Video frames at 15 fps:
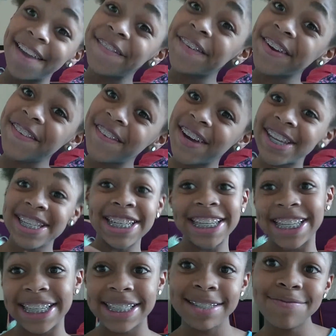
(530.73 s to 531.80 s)
everyone,
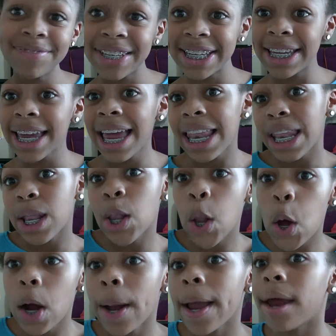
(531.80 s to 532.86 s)
it's me,
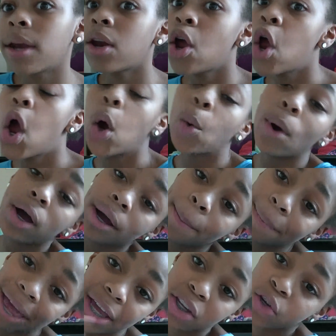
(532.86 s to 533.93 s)
Lauren. Welcome
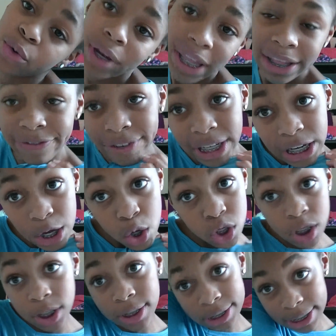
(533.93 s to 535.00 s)
back to another video.
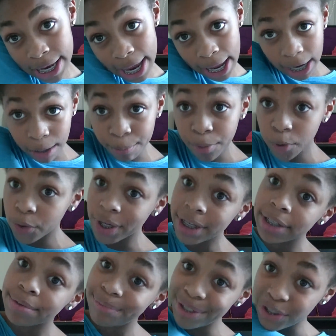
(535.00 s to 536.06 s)
So today I'm going
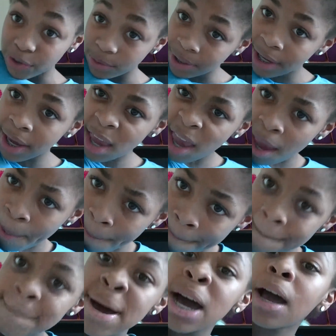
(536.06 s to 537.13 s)
to be doing a
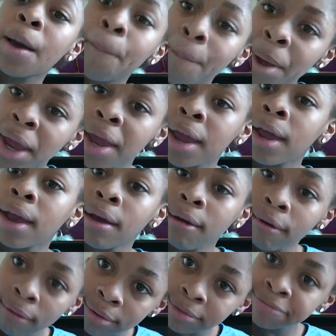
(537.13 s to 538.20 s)
mukbang.
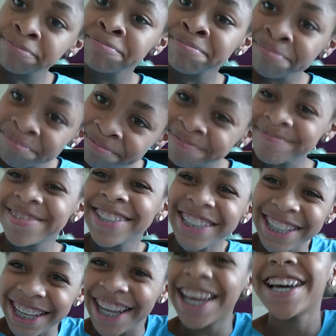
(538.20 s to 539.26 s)

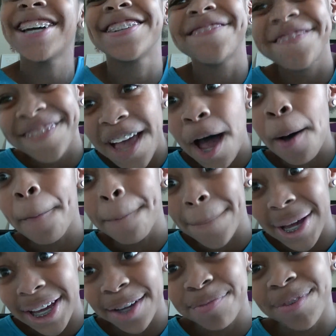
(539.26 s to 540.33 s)
Yeah, a
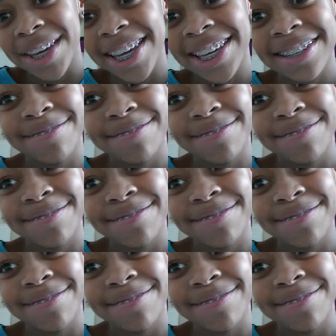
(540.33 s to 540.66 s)
mukbang.